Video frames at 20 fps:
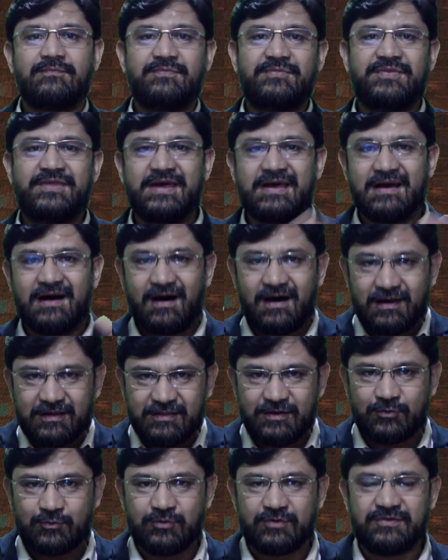They are
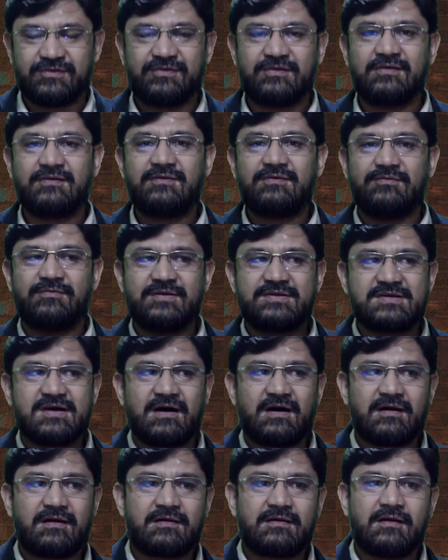the questions which
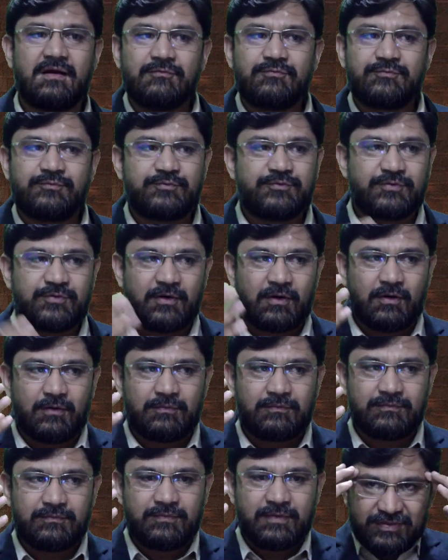are
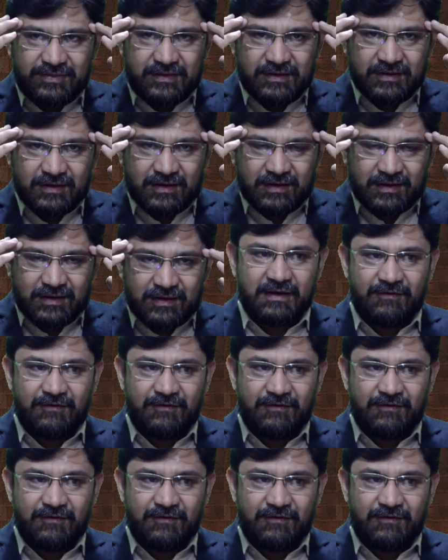from the